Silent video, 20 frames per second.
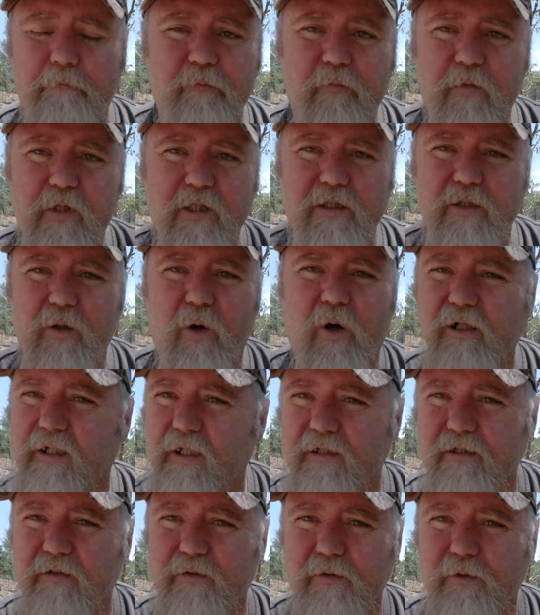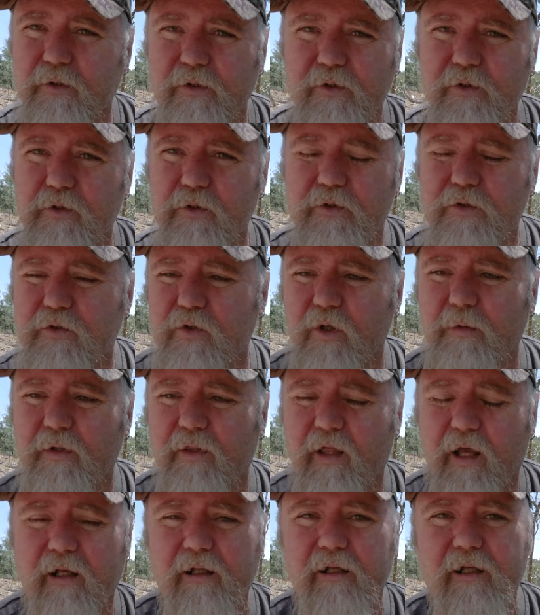This guy doesn't do a huge job of
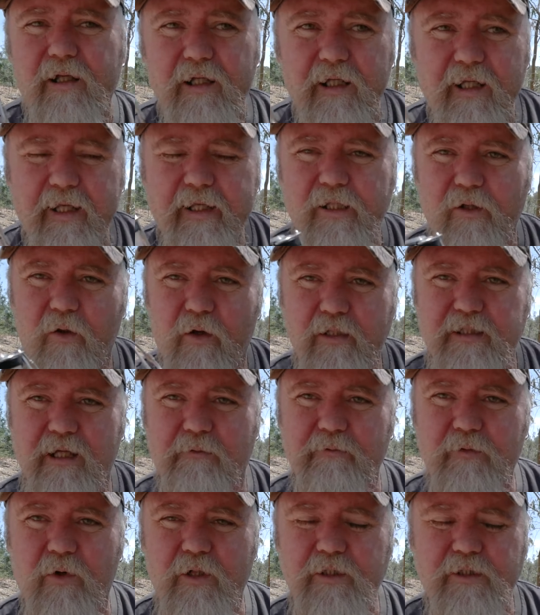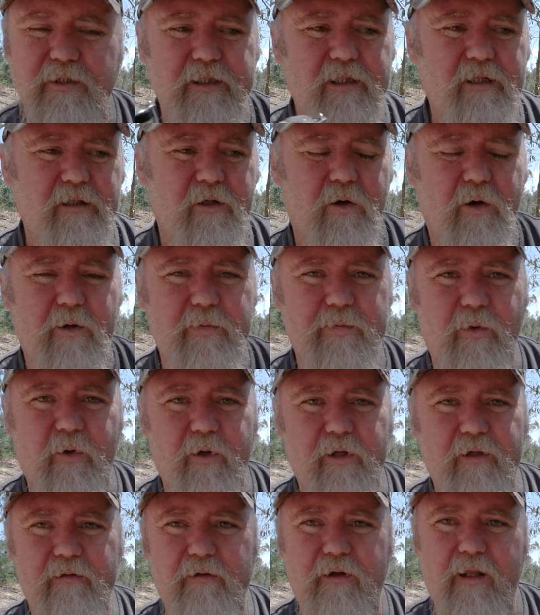that. It lights up nicely. I
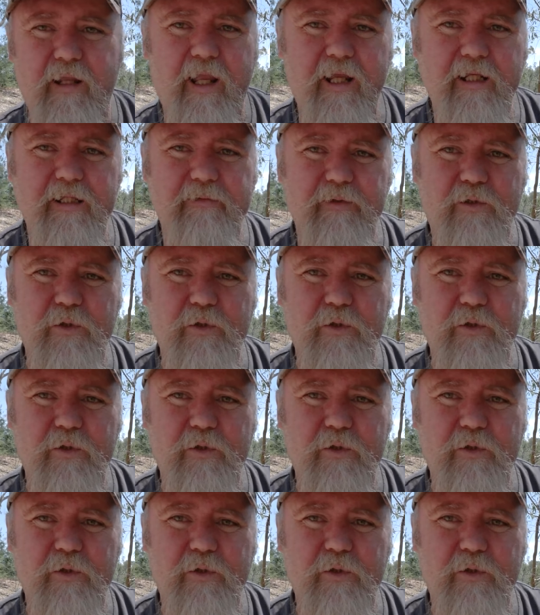find it handy for